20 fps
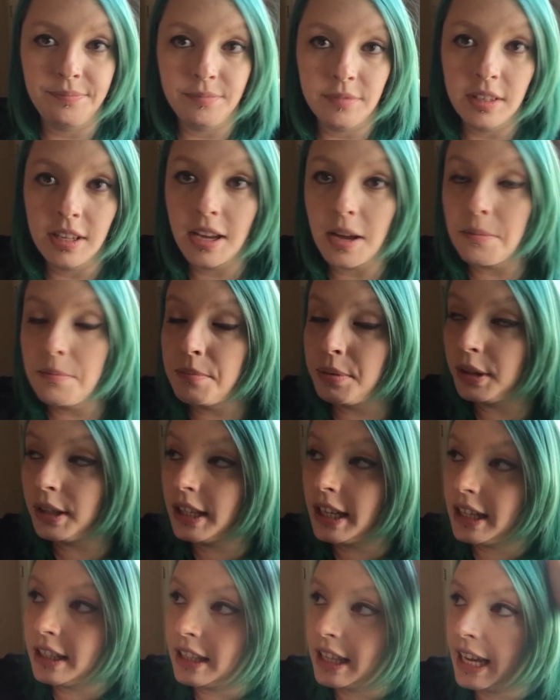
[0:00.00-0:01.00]

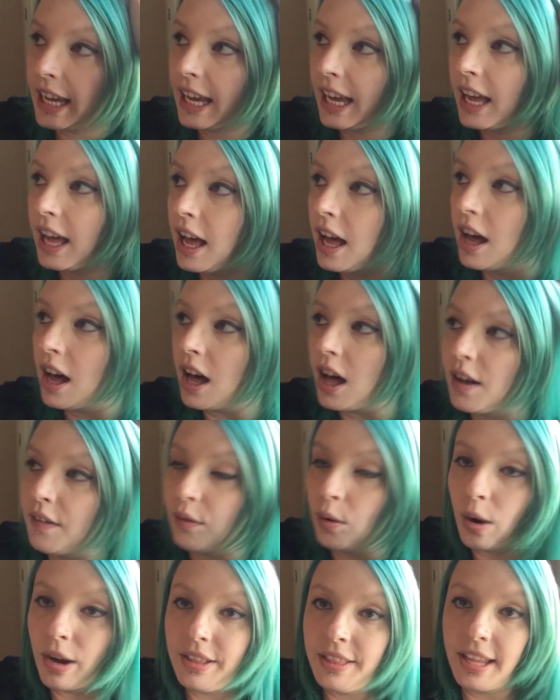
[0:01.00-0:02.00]
Completely
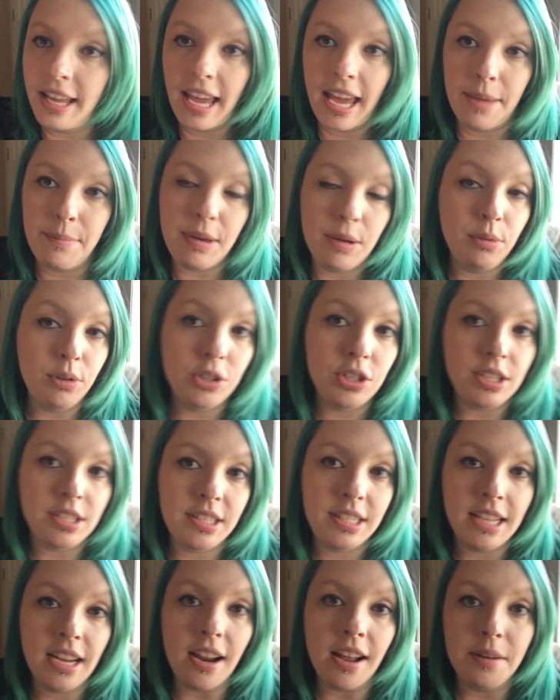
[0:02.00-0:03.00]
avoid the game. It will
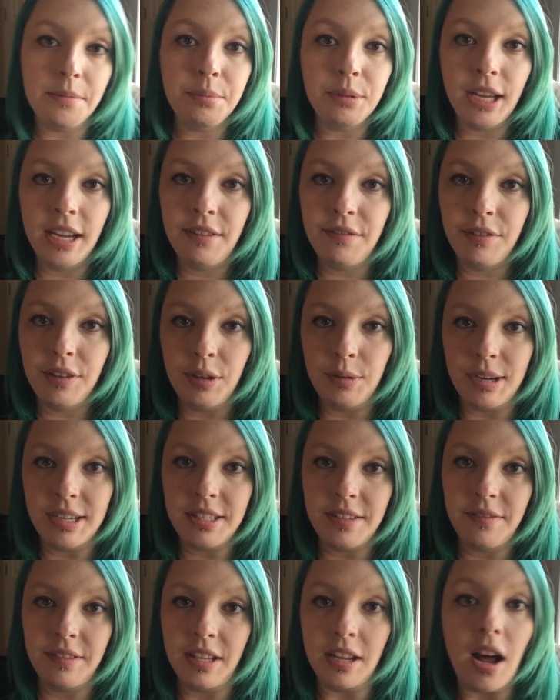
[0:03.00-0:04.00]
just sit unplayed for the
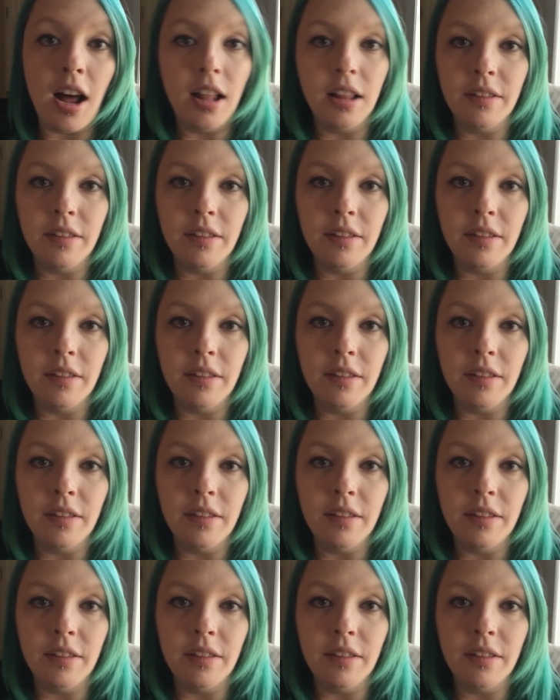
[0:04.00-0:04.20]
rest of all of